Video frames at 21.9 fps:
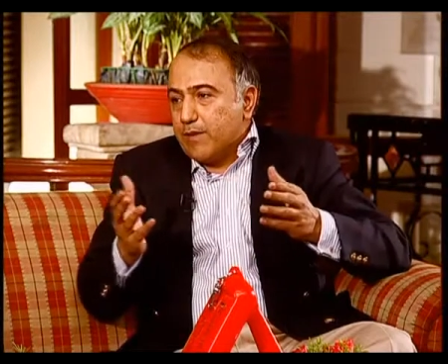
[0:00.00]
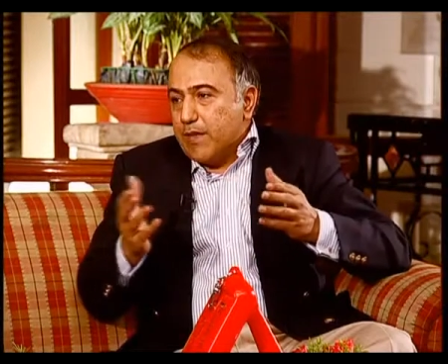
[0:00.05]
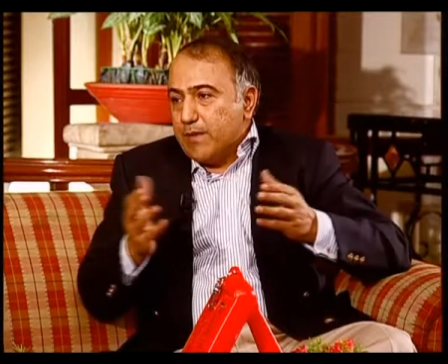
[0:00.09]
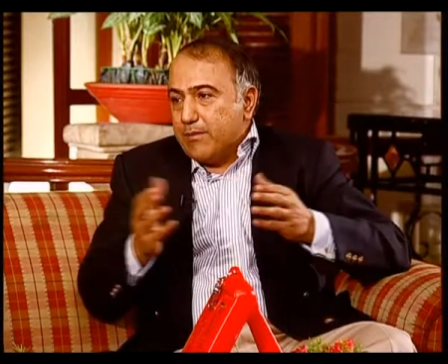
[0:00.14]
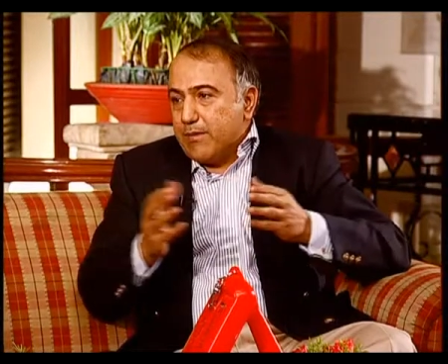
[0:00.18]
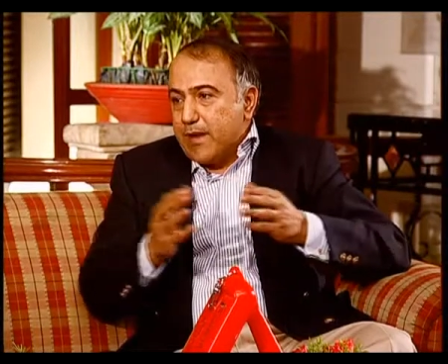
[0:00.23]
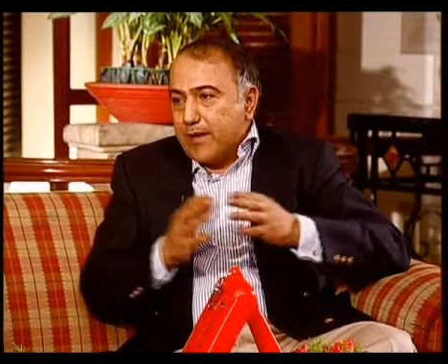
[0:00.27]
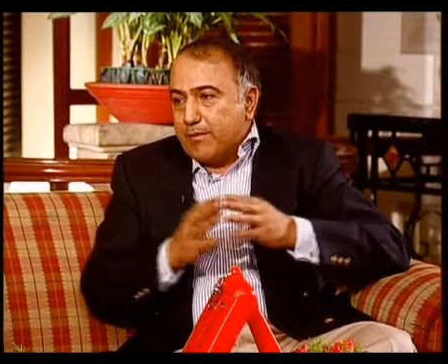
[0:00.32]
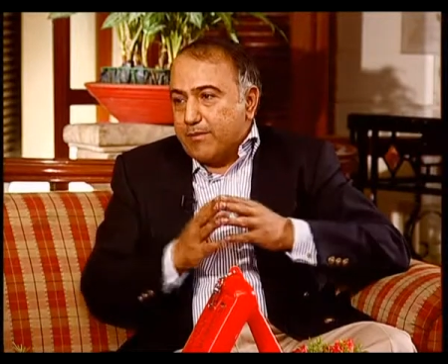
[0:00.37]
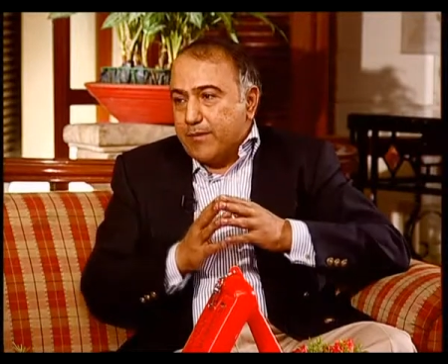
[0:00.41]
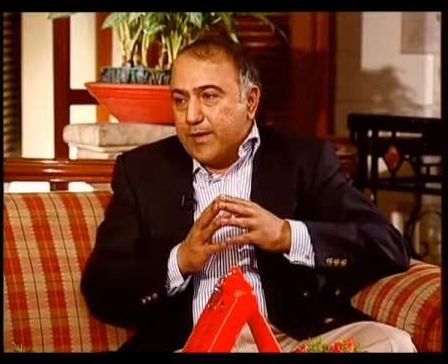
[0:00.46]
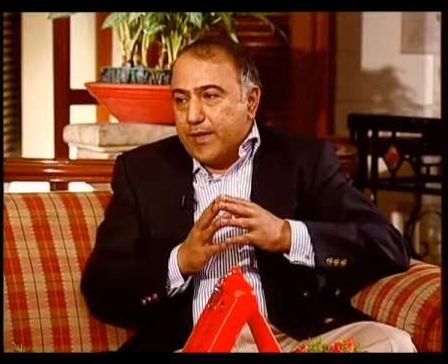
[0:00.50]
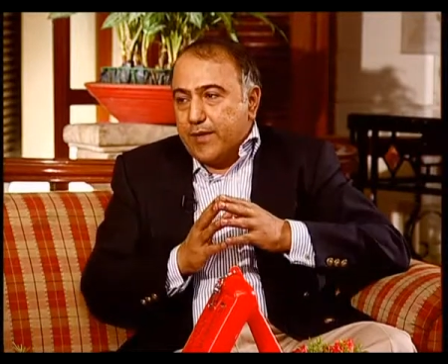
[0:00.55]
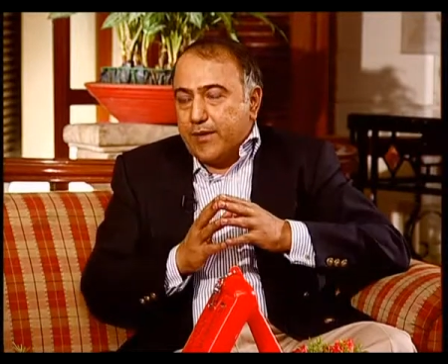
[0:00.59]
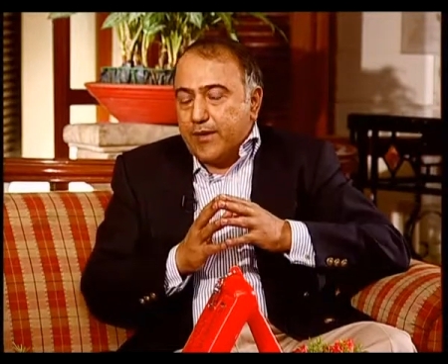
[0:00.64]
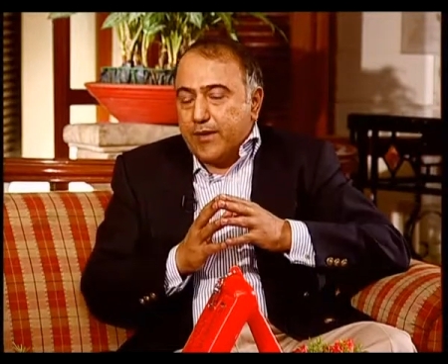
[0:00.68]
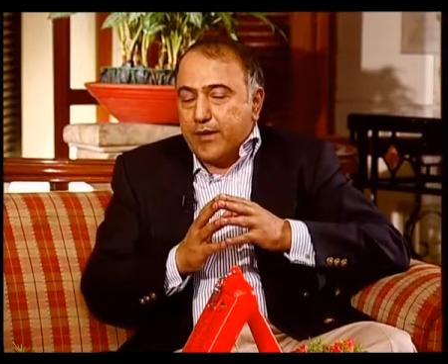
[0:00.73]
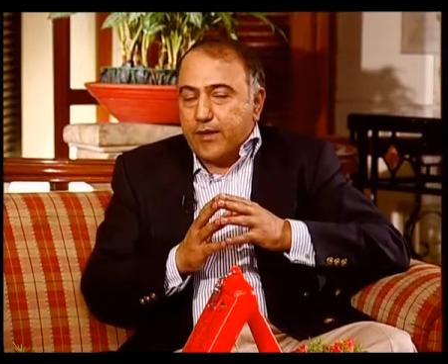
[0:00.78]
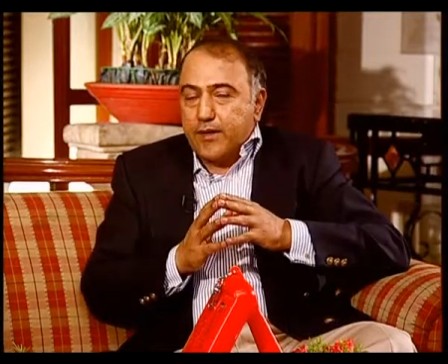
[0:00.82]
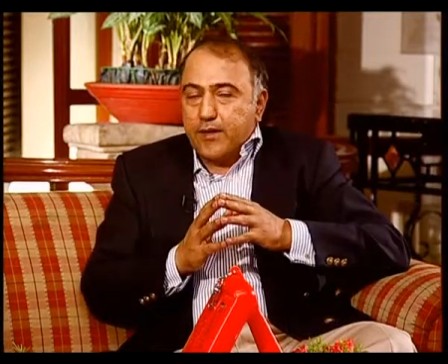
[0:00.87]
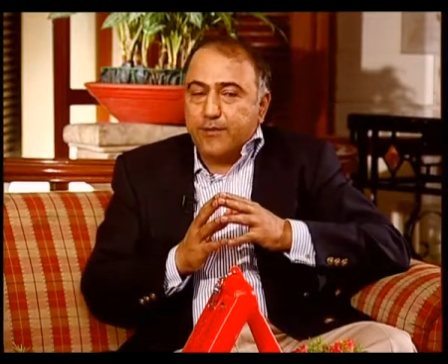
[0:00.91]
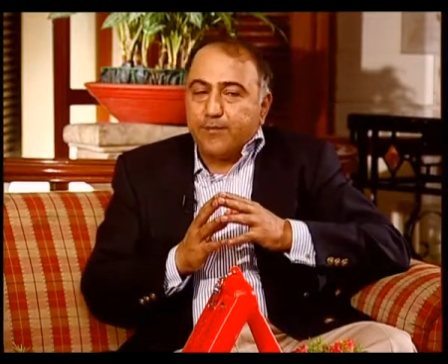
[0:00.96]
payback
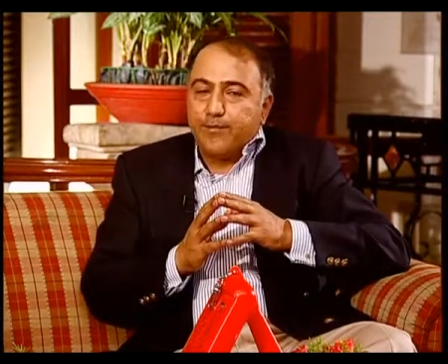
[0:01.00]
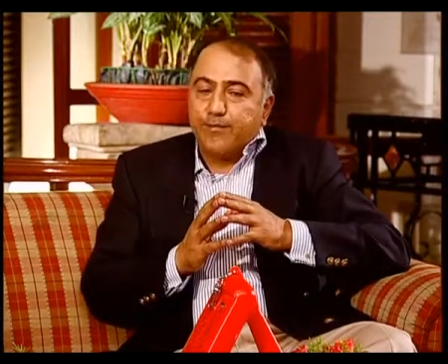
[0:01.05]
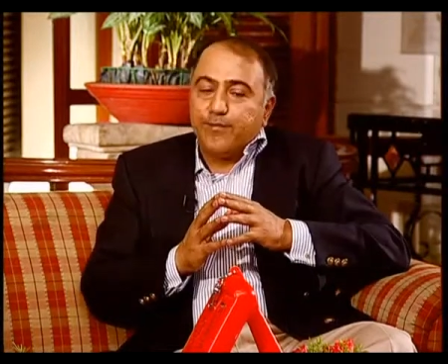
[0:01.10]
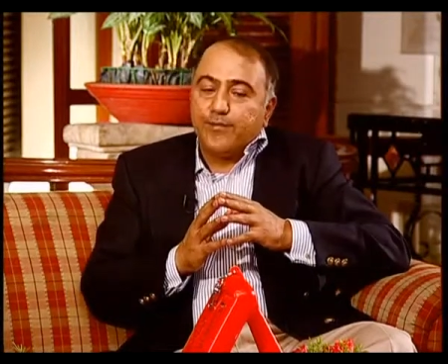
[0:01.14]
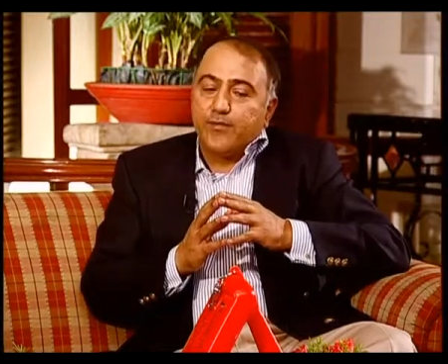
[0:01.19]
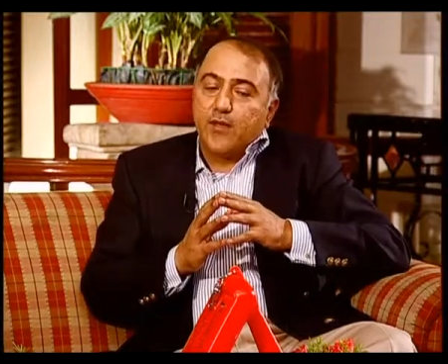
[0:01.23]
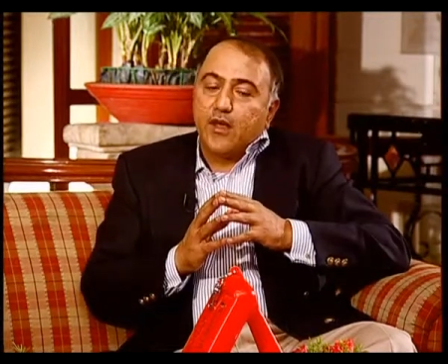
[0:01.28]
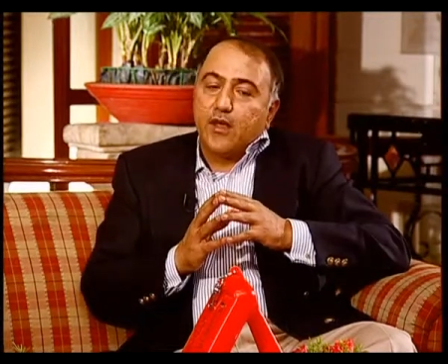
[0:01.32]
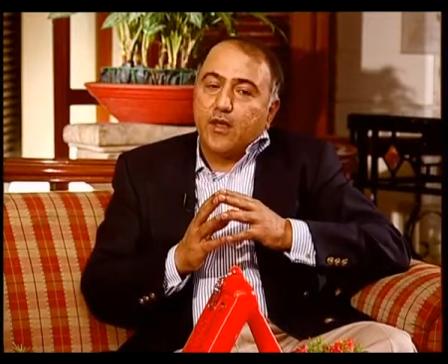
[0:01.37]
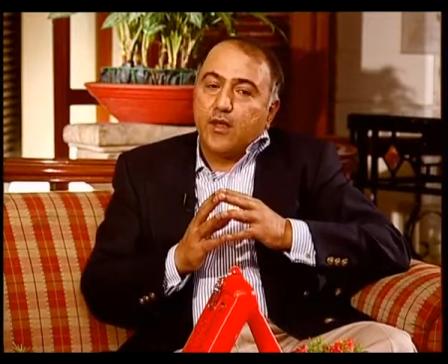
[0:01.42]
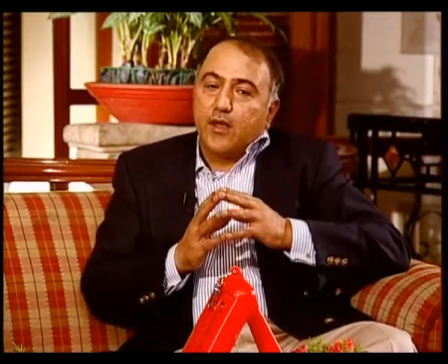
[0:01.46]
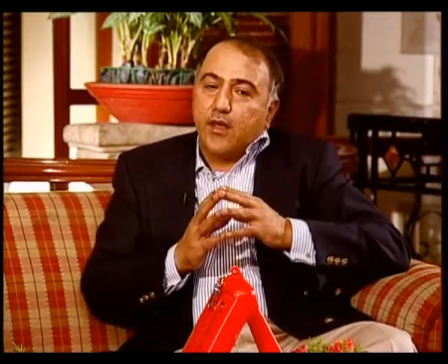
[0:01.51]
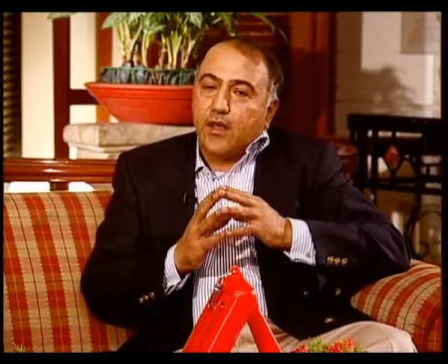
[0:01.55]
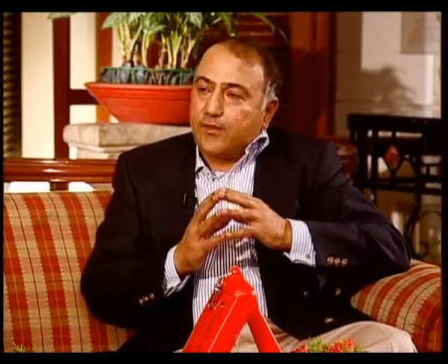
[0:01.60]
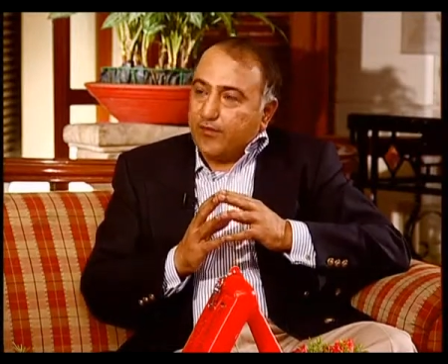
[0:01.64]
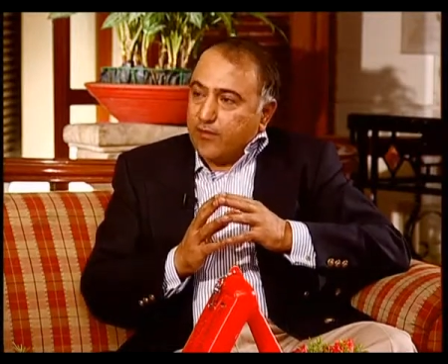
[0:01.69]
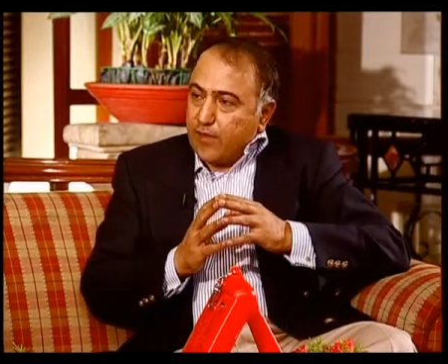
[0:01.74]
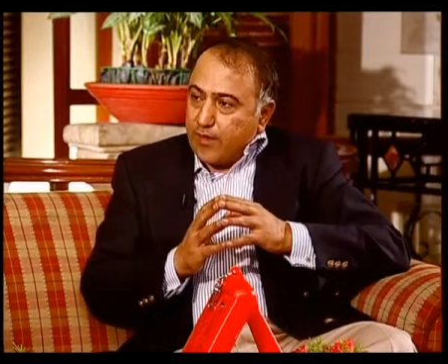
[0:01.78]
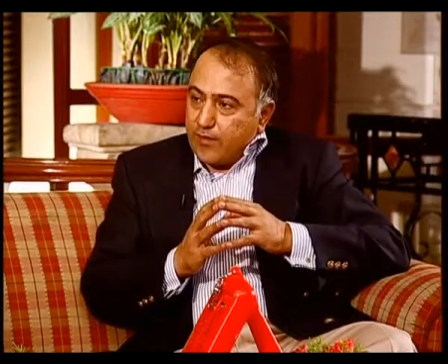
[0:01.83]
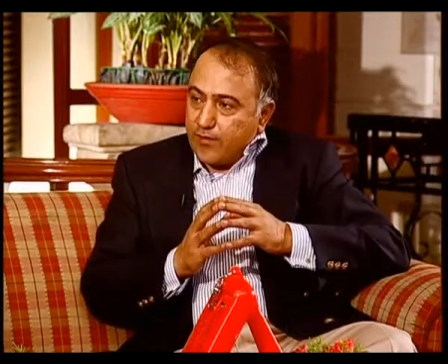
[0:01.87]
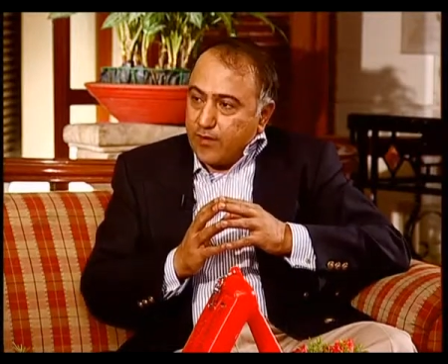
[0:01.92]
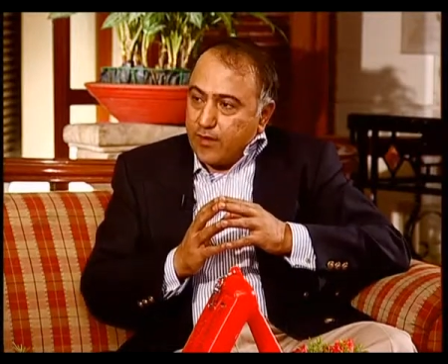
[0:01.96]
period,
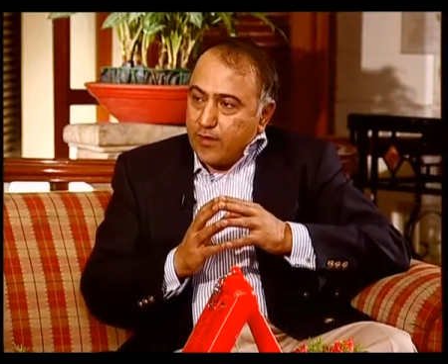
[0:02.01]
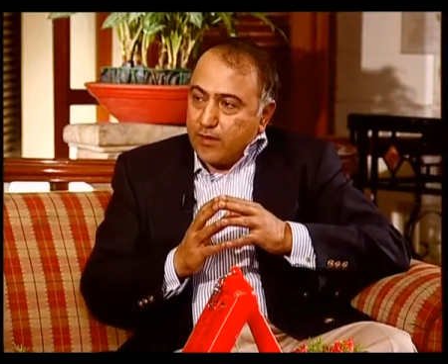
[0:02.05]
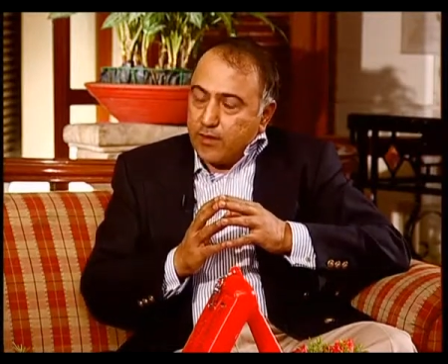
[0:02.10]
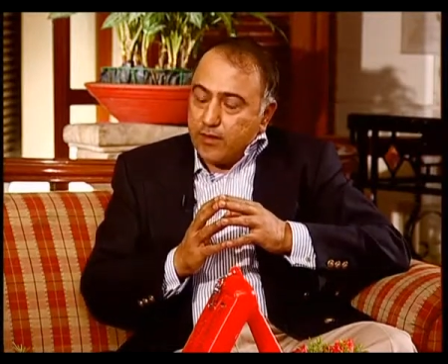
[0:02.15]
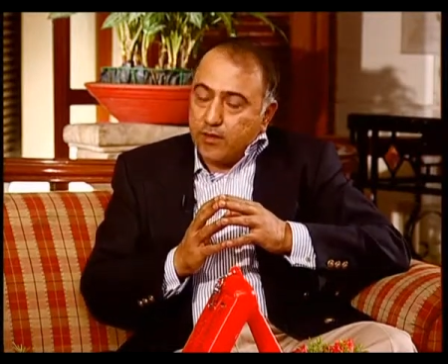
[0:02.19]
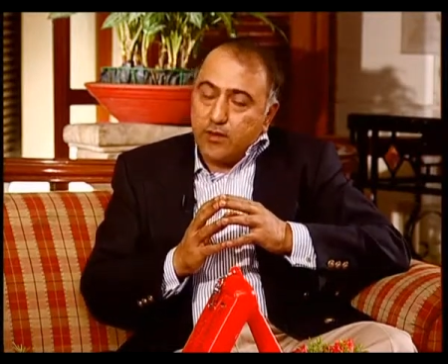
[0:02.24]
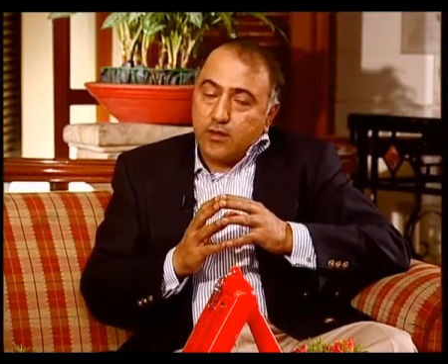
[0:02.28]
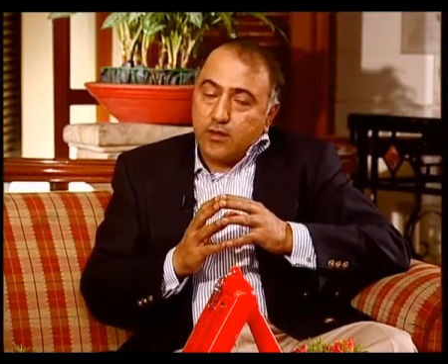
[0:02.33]
etc.